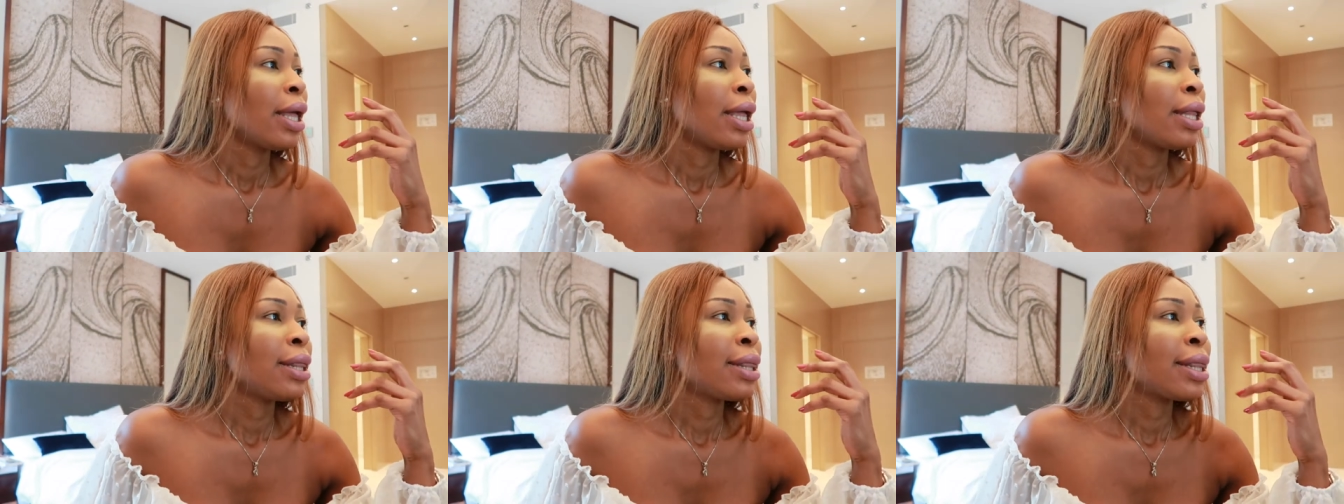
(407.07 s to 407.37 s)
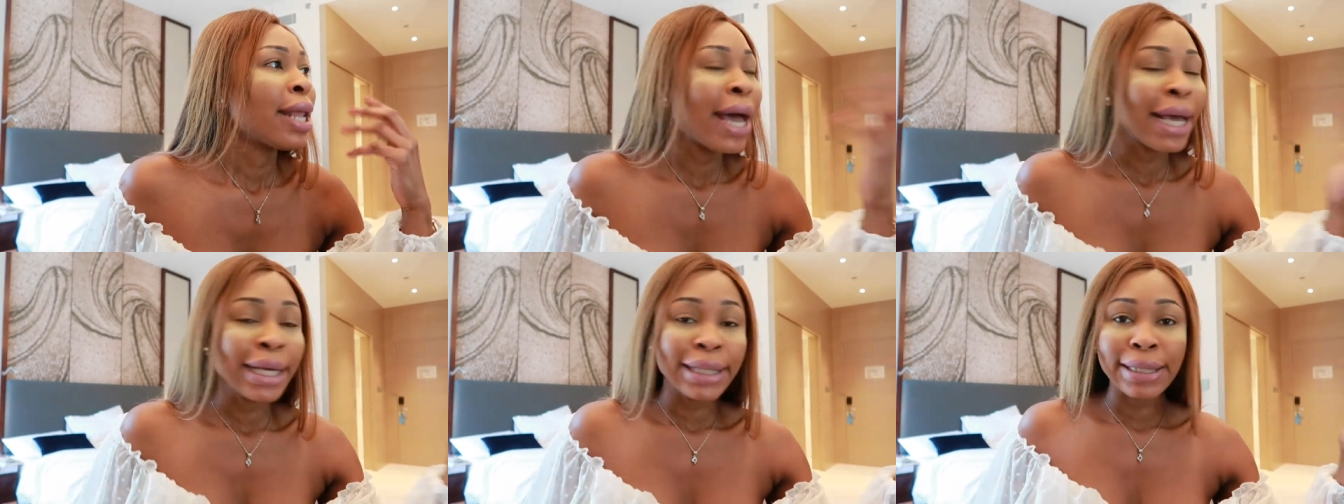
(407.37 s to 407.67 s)

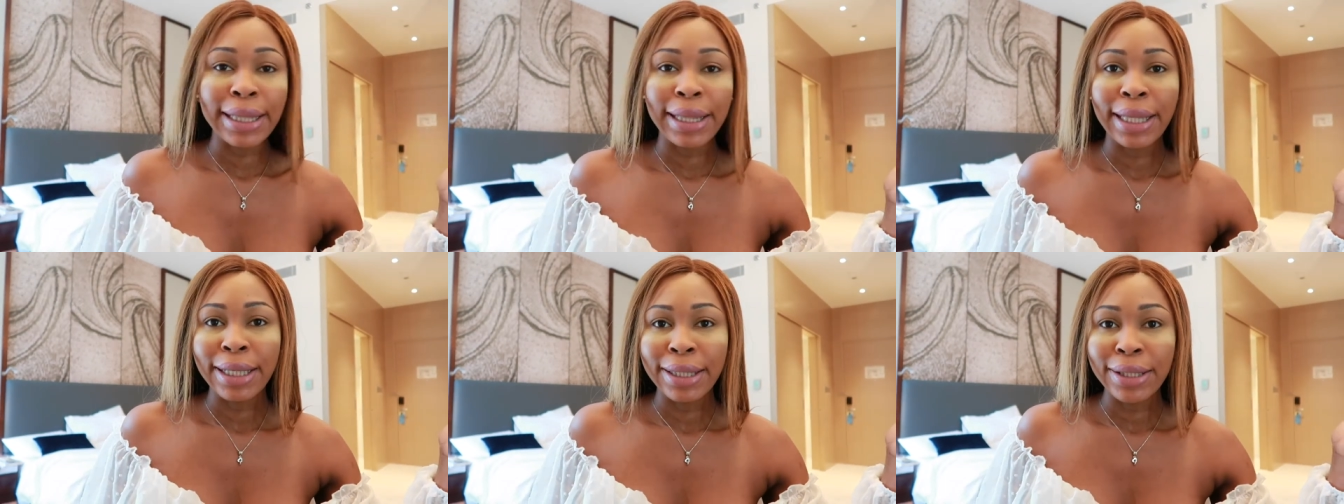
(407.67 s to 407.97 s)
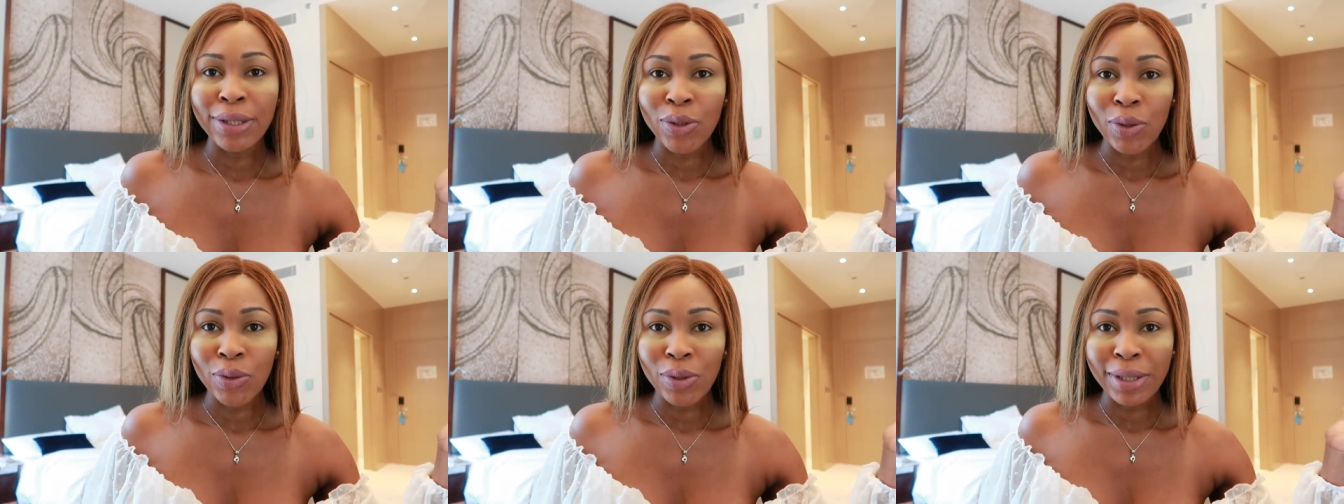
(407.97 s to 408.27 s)
nice
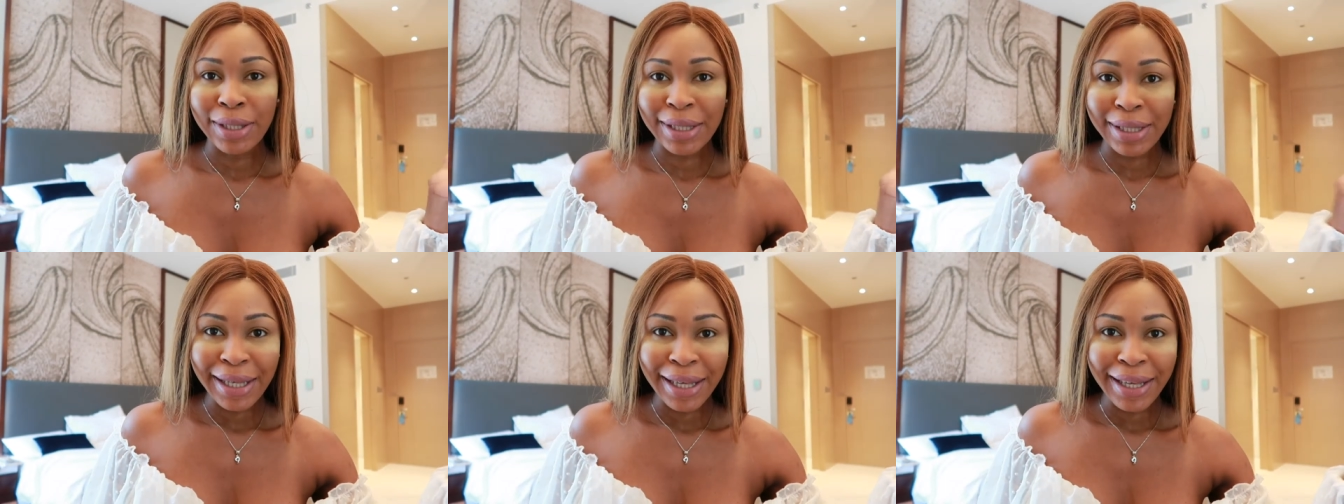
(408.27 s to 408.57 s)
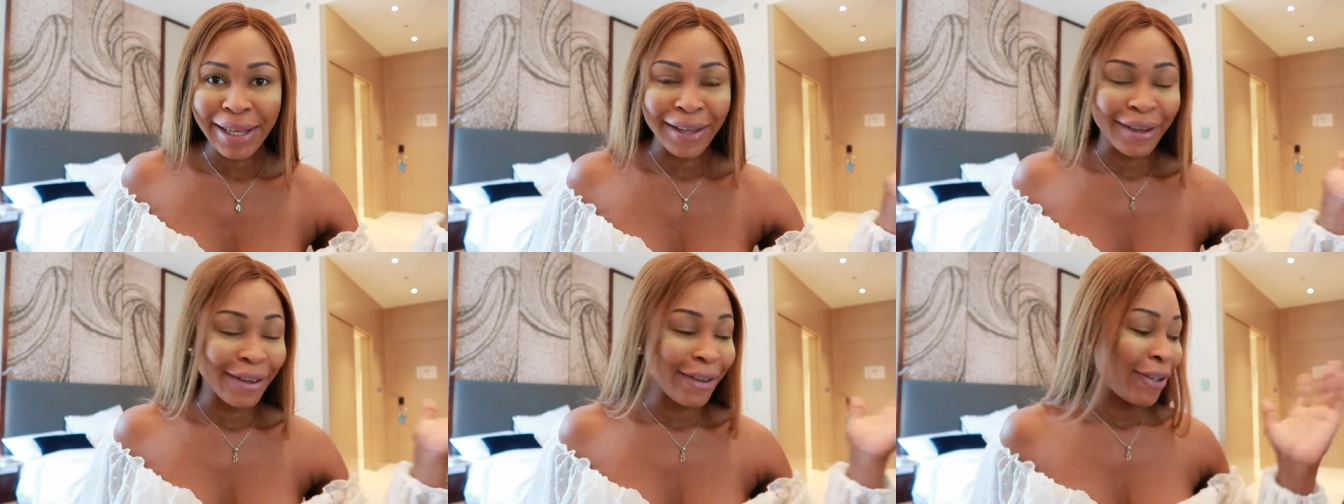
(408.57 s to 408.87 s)
things to
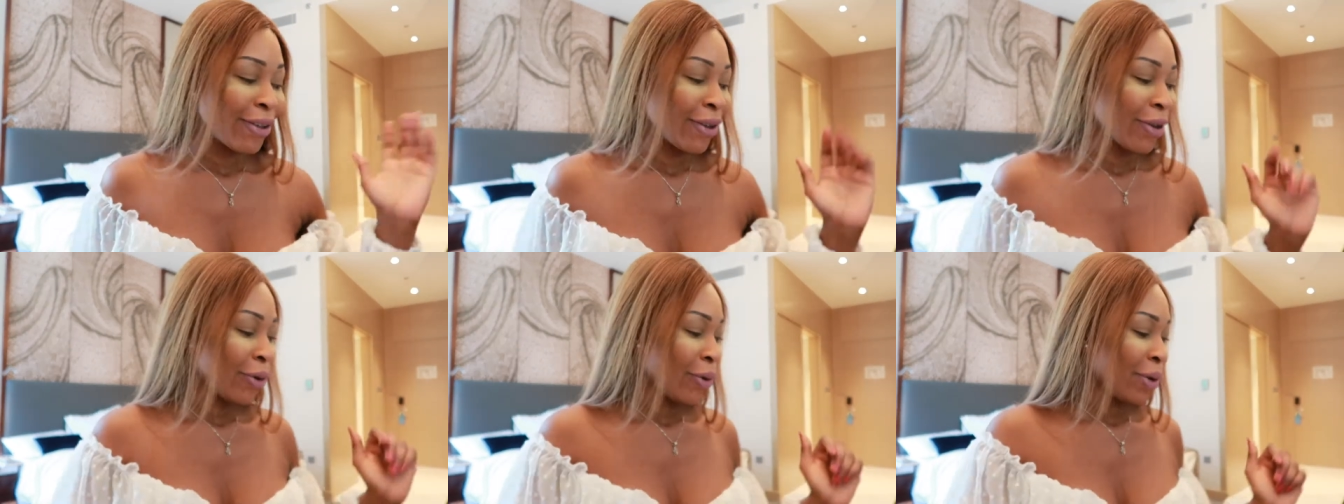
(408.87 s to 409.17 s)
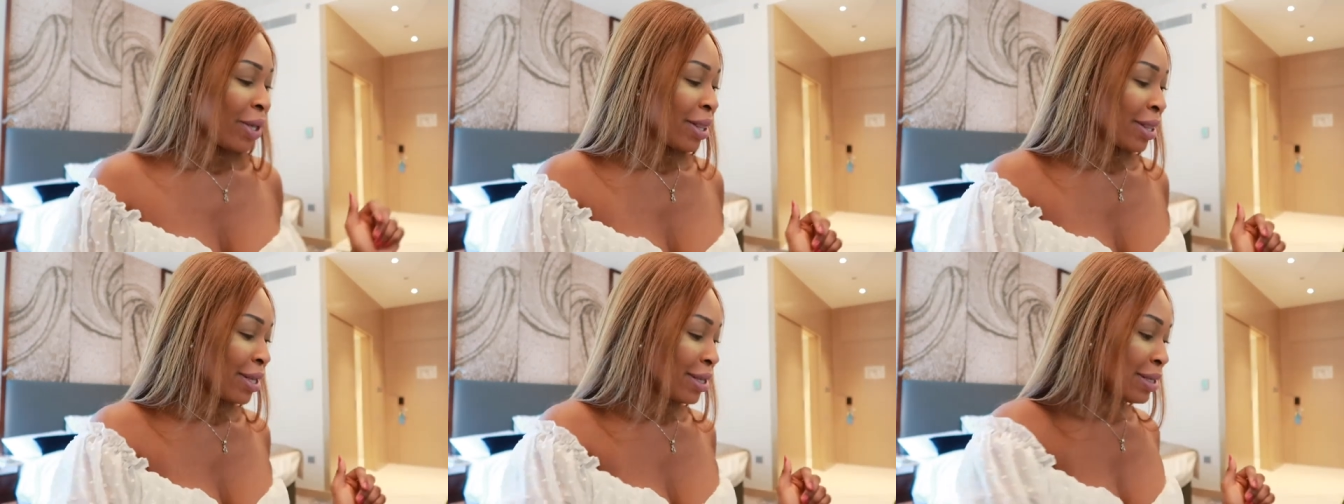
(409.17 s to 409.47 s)
see you know
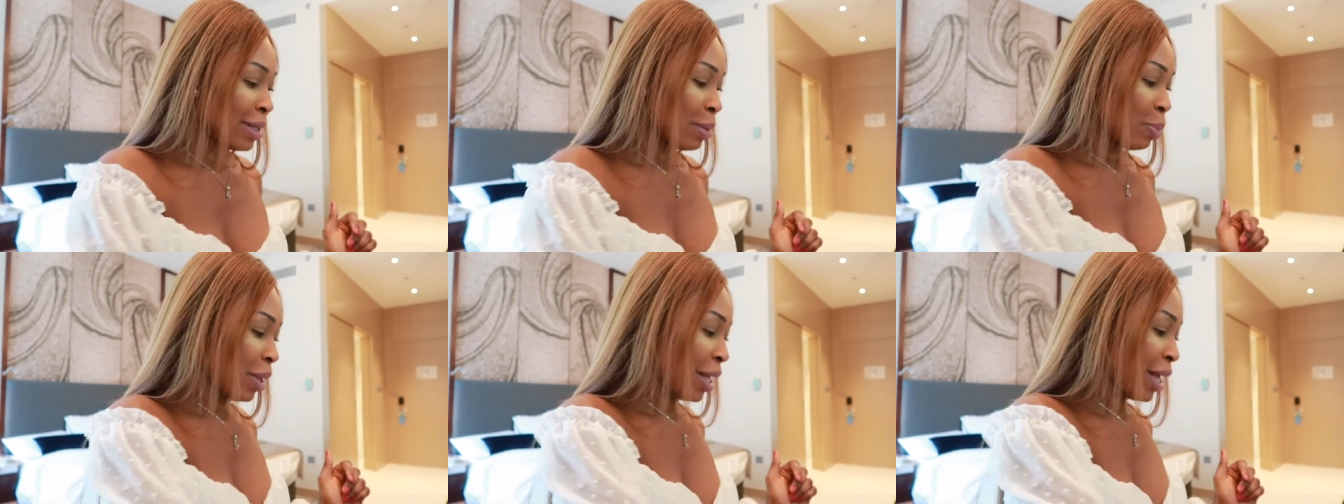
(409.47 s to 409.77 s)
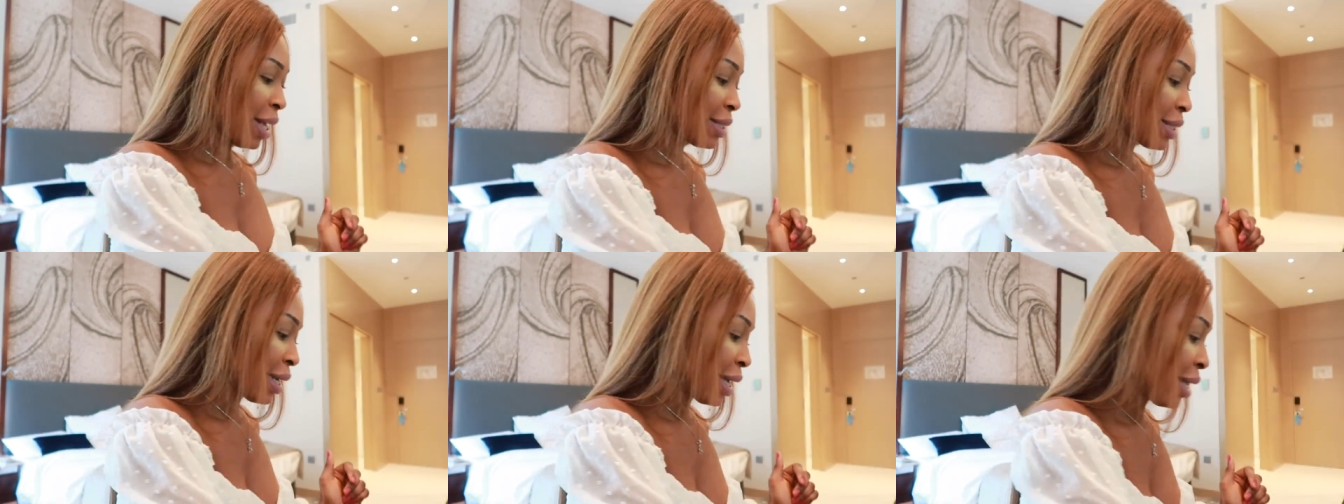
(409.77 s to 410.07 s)
in this
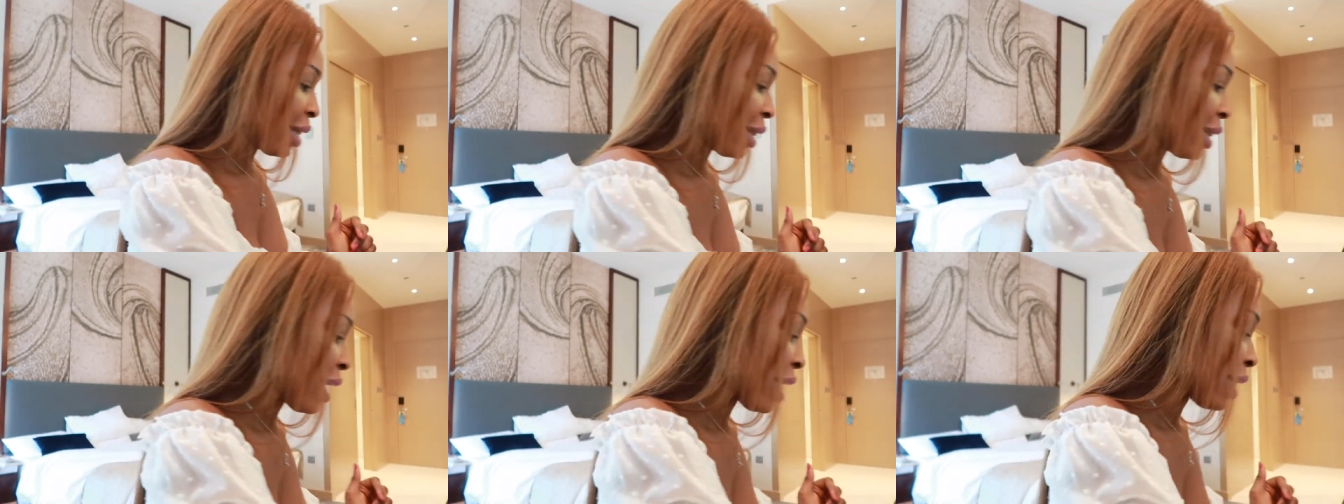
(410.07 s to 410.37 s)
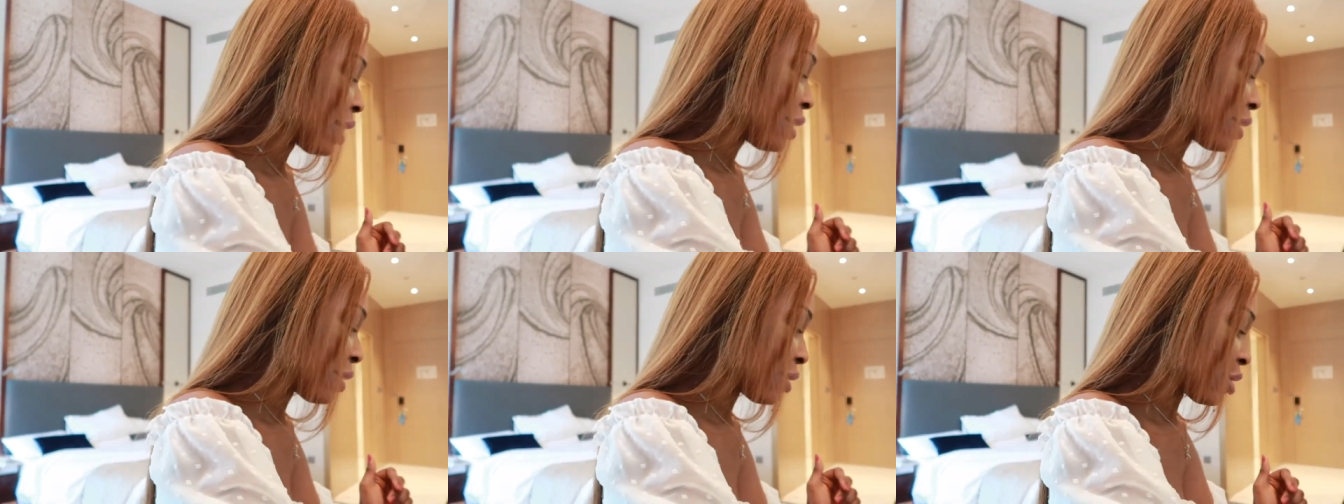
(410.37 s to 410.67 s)
place and
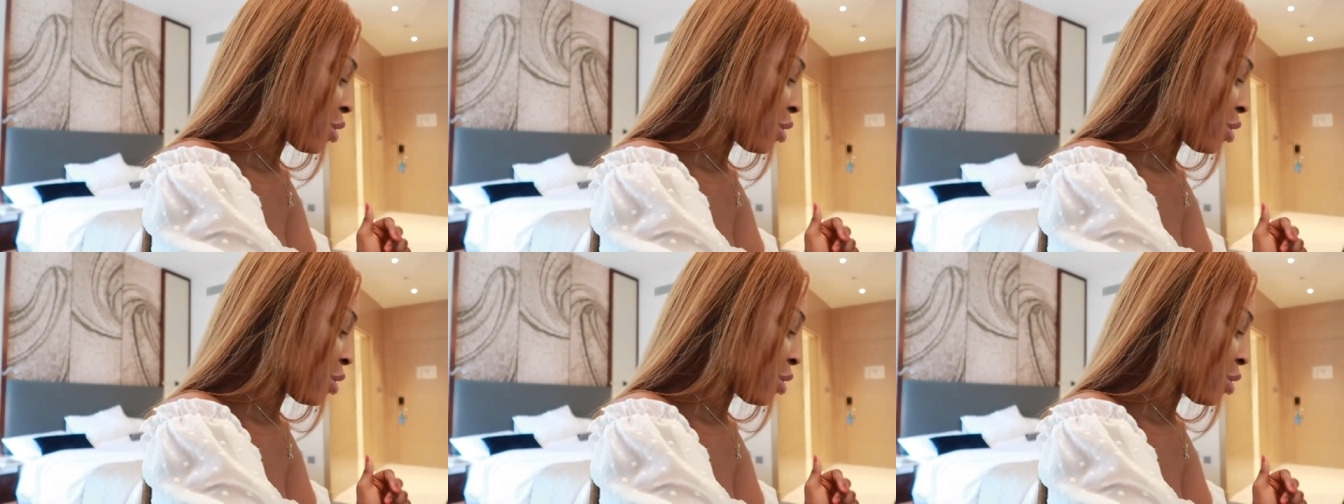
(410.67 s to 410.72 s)
that is